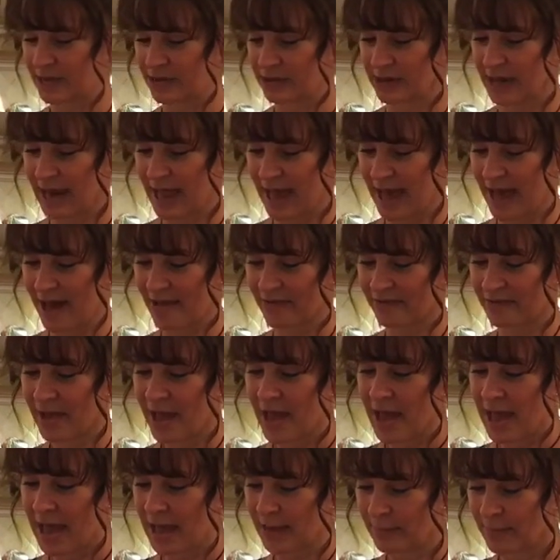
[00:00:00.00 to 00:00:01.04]
other half.
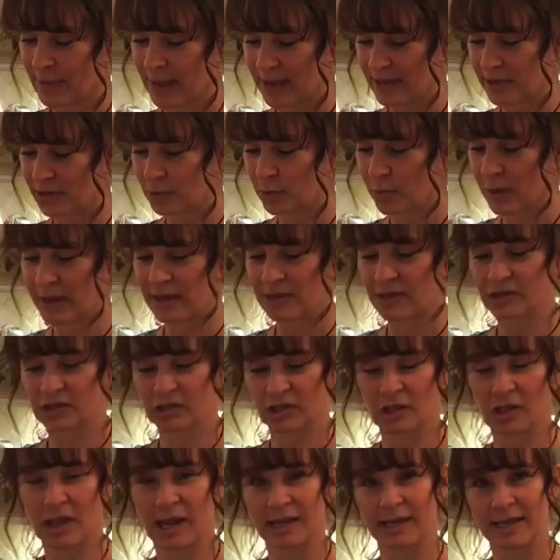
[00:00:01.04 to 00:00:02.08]
And by the way, there's
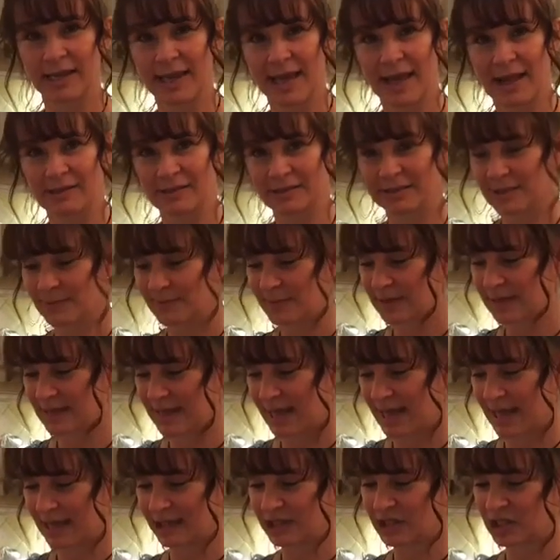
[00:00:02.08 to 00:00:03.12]
a lot of calcium in
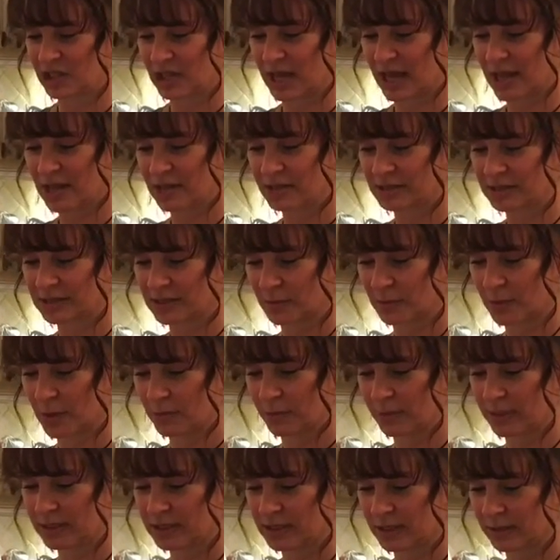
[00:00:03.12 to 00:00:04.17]
the eggshells, so
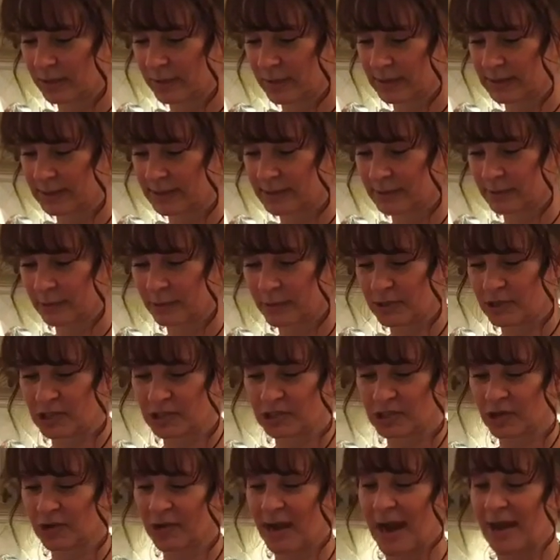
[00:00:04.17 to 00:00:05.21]
what we do is we
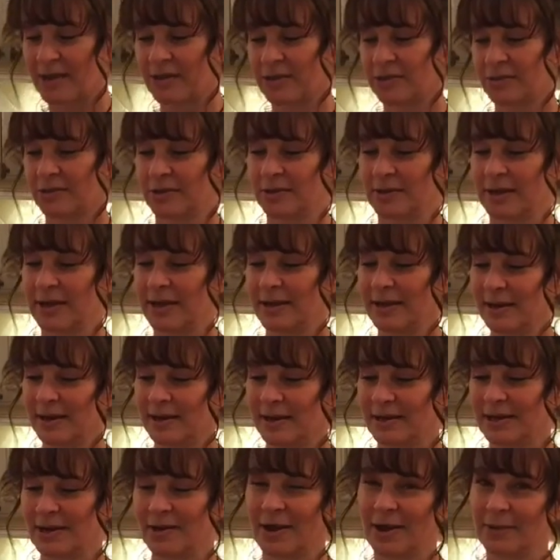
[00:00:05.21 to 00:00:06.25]
just crack through it.
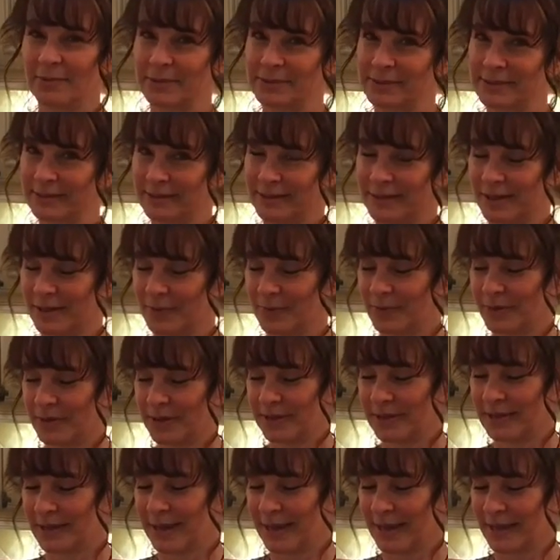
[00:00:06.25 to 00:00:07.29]
No, I wasn't going to
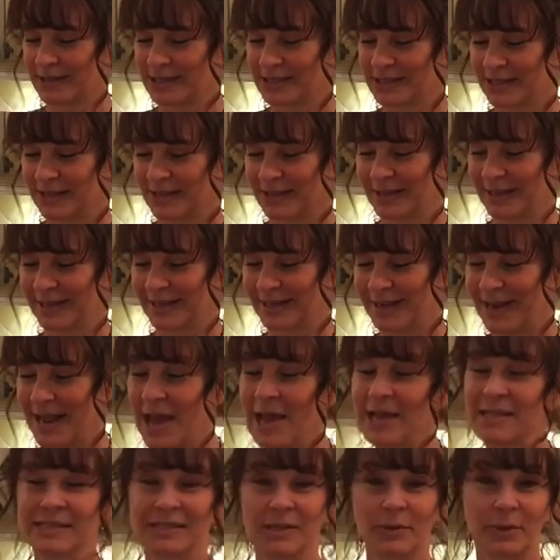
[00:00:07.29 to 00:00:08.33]
put the eggshell in.
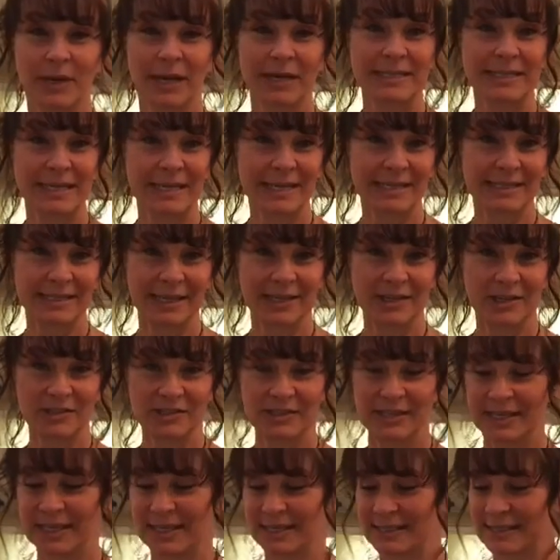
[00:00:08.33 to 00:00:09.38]
So what I did is I
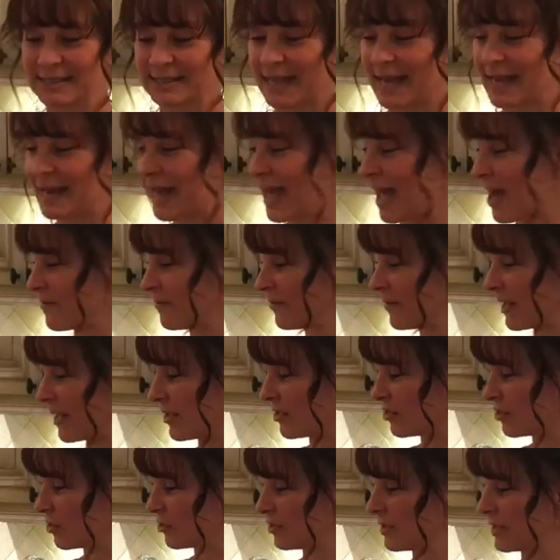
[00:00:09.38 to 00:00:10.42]
used the inside half and I
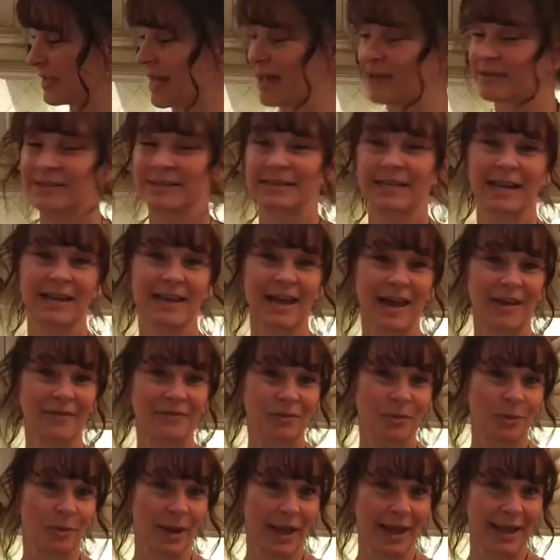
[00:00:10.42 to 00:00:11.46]
threw the outside
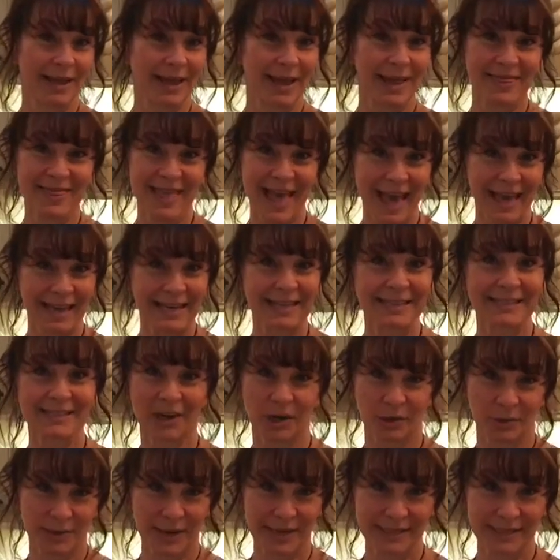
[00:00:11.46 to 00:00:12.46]
half away, and that is our